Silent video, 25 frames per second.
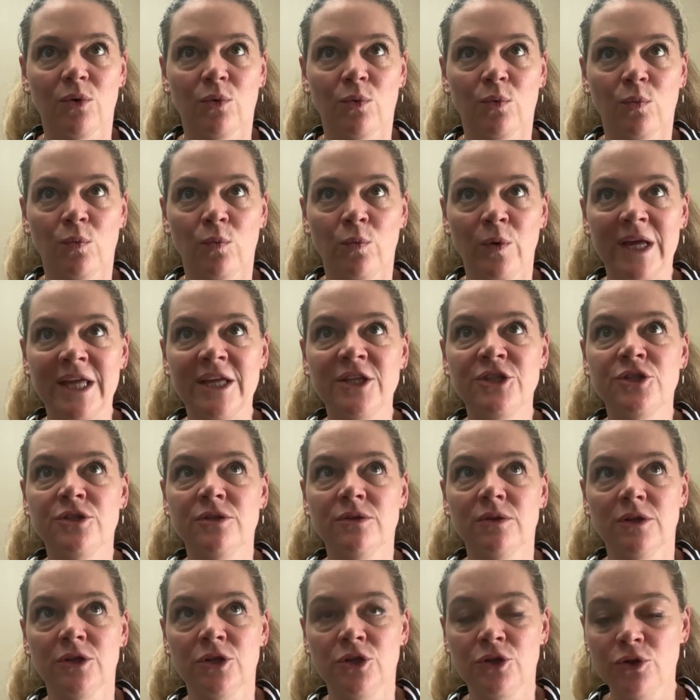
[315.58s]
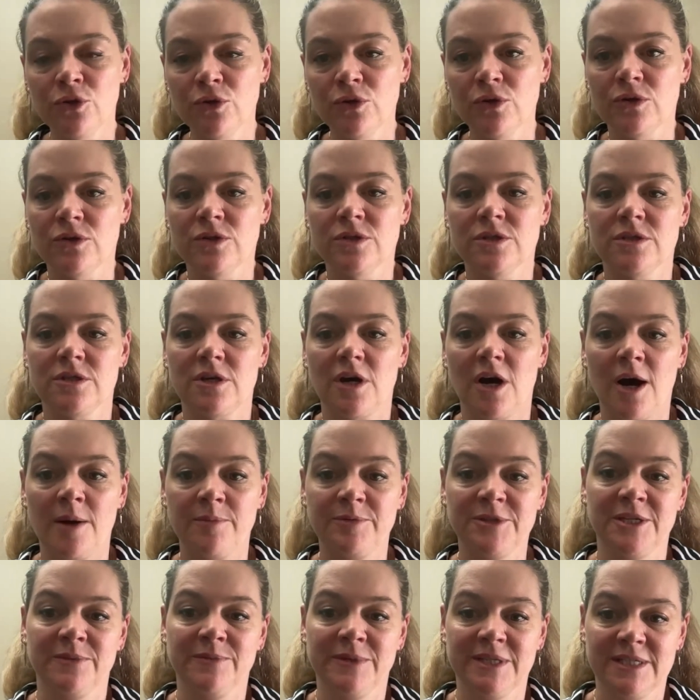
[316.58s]
we use
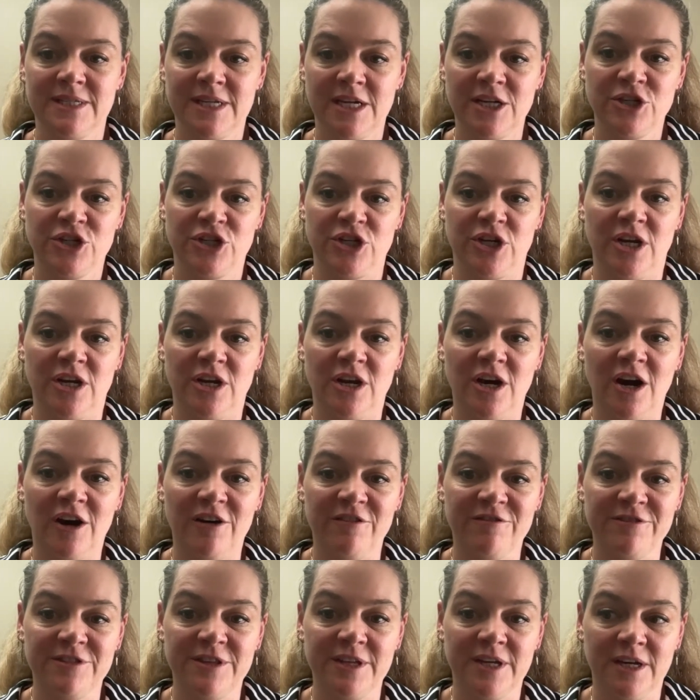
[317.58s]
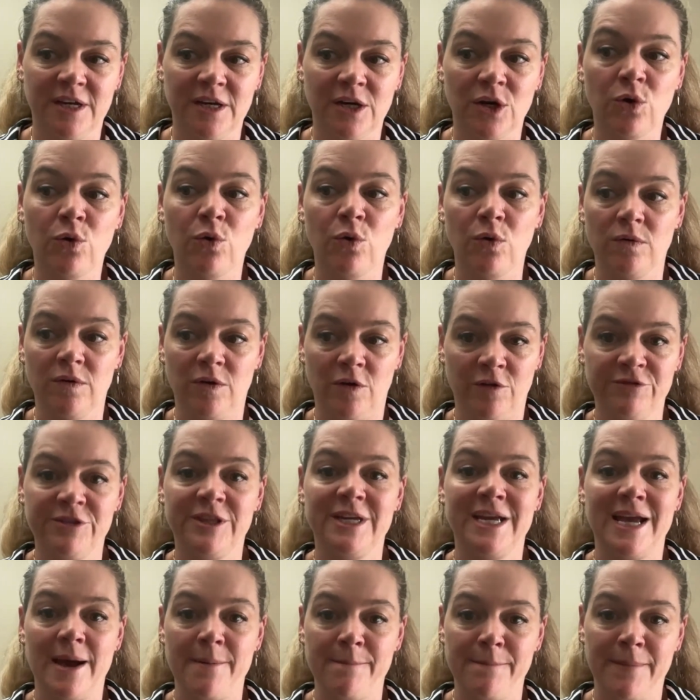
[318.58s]
optimization of
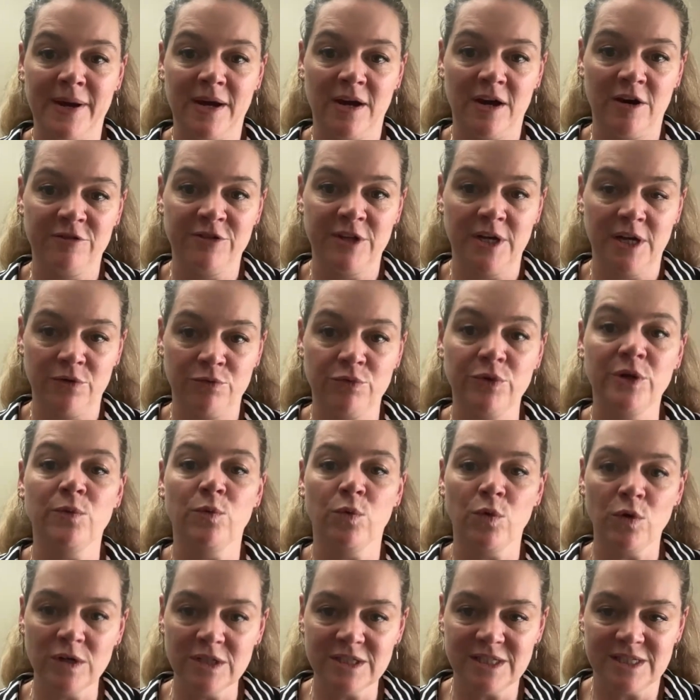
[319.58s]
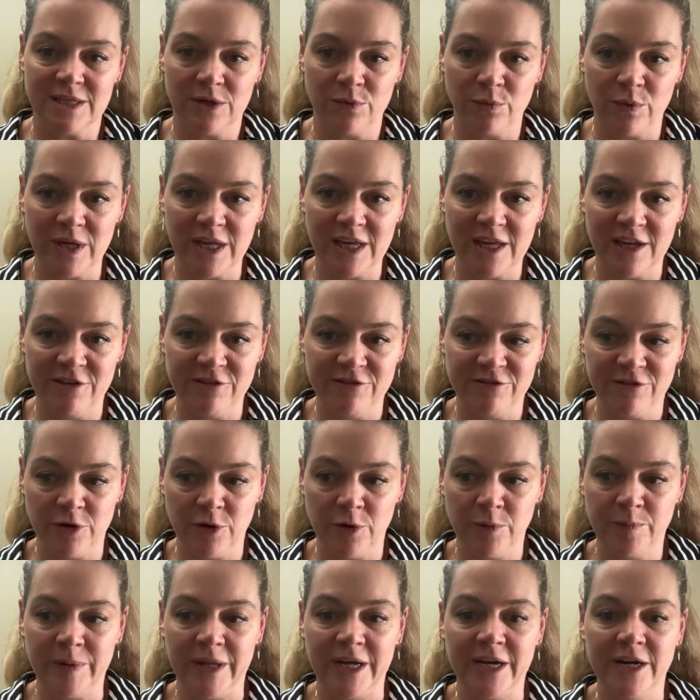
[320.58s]
the rewards that we give
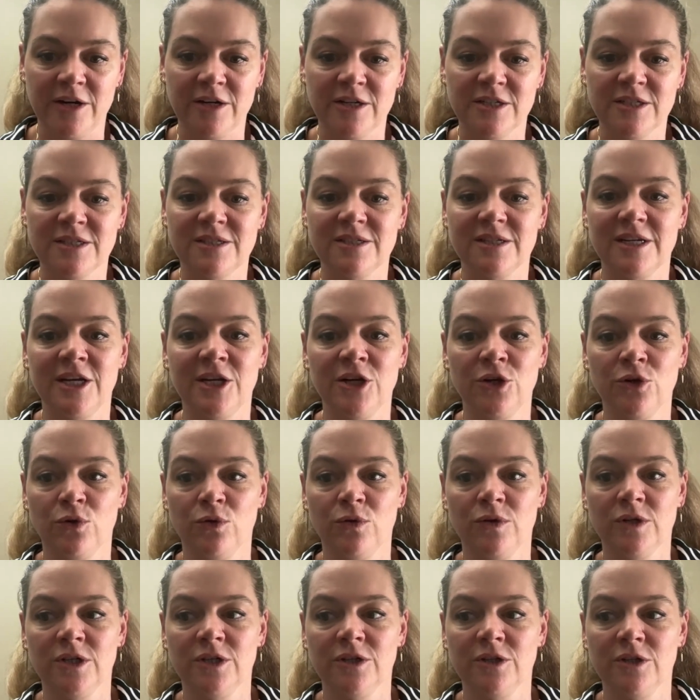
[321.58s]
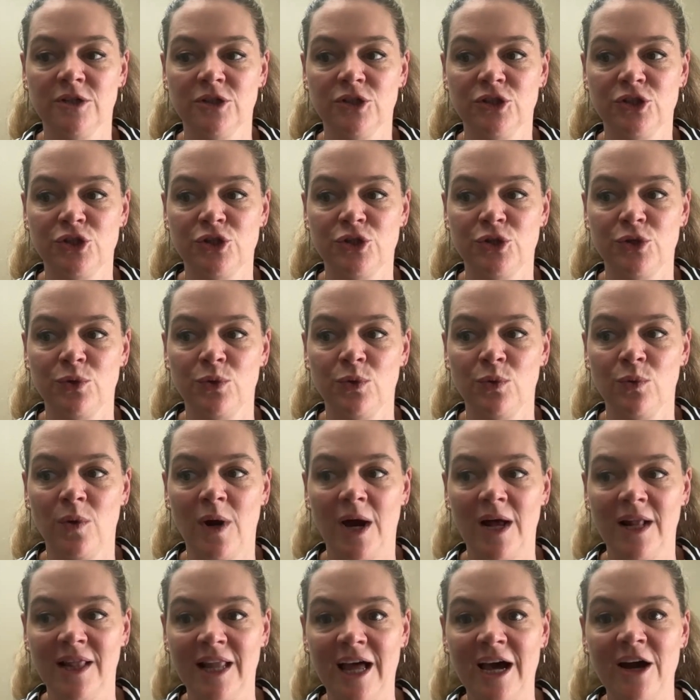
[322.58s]
our players in order to
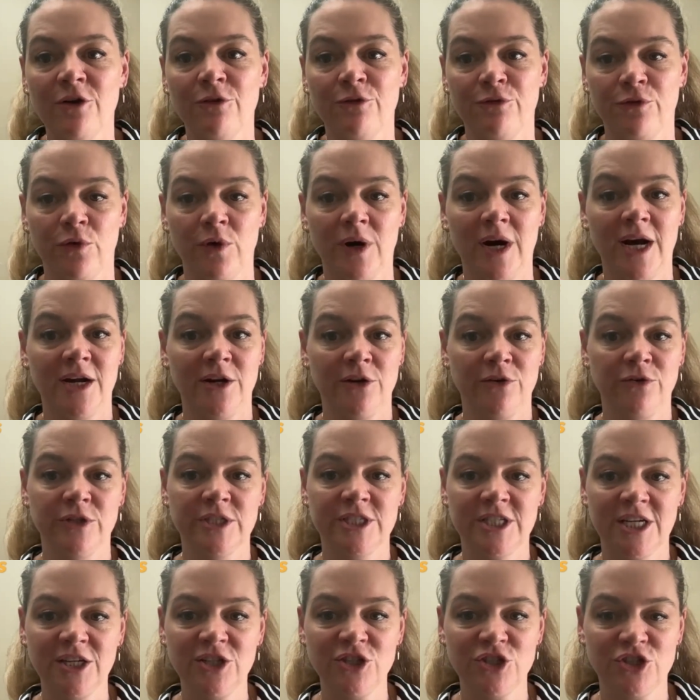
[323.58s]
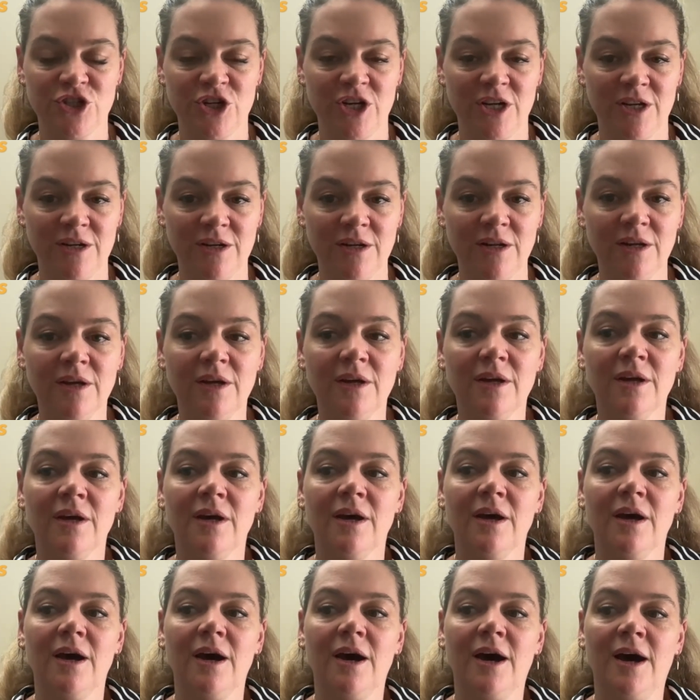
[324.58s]
allow for higher retention,
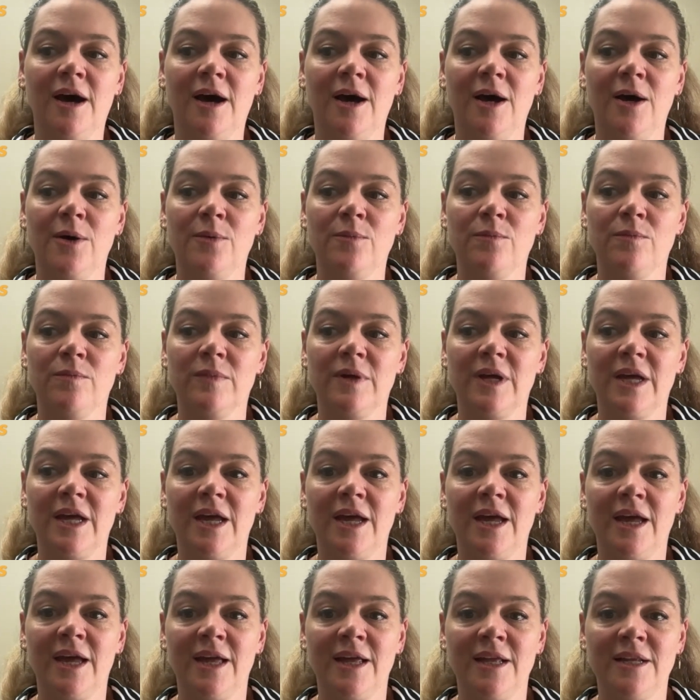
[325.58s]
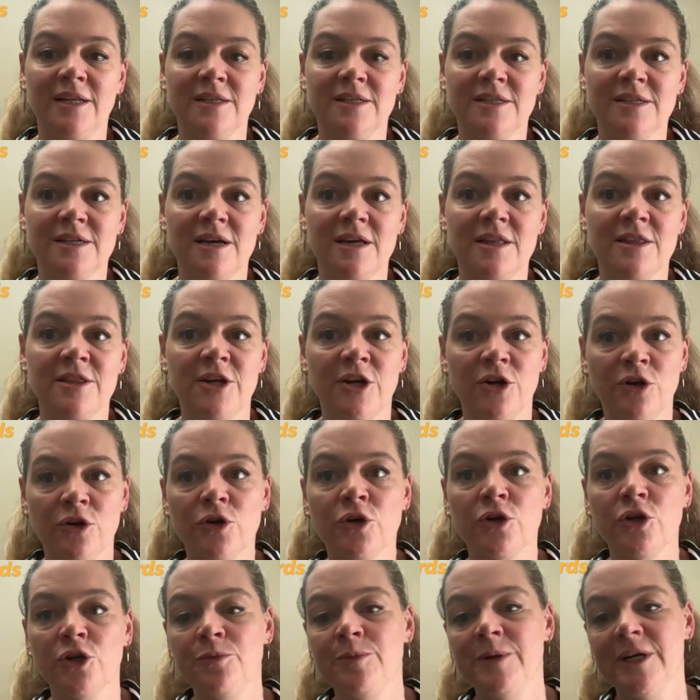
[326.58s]
and there
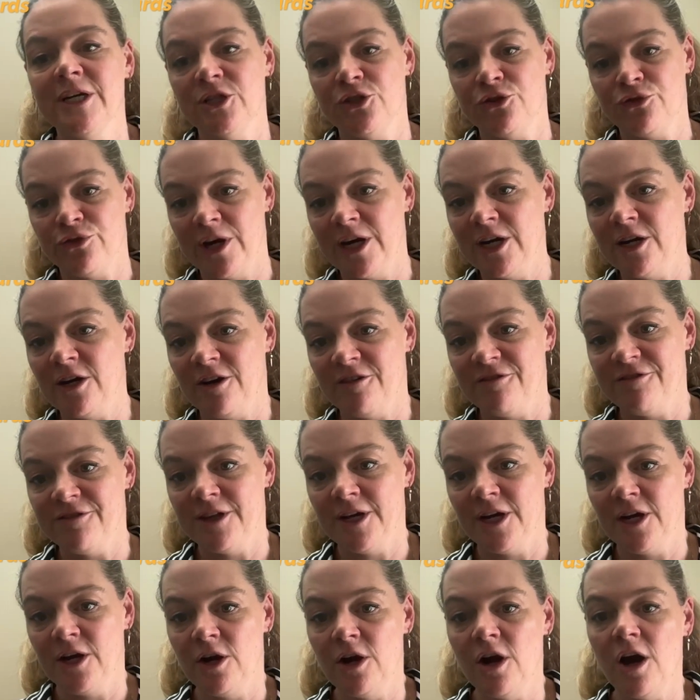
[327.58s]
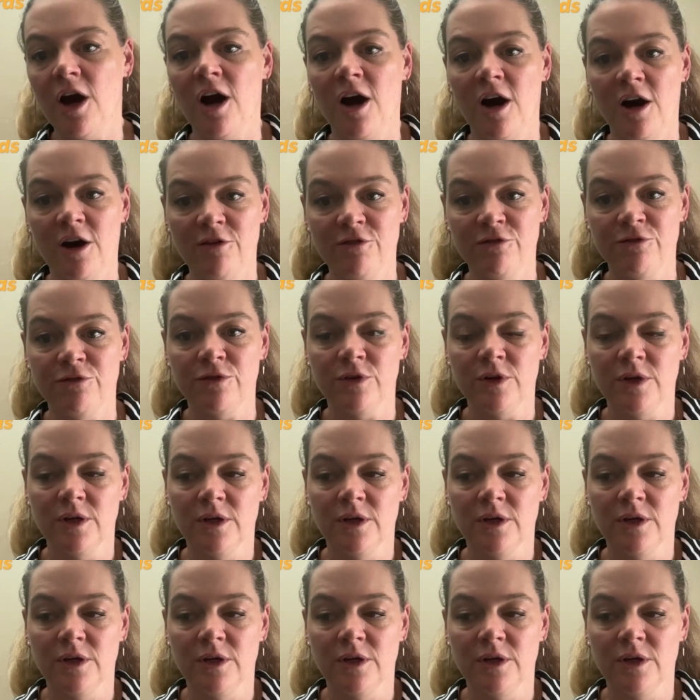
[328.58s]
could be a trade-off there of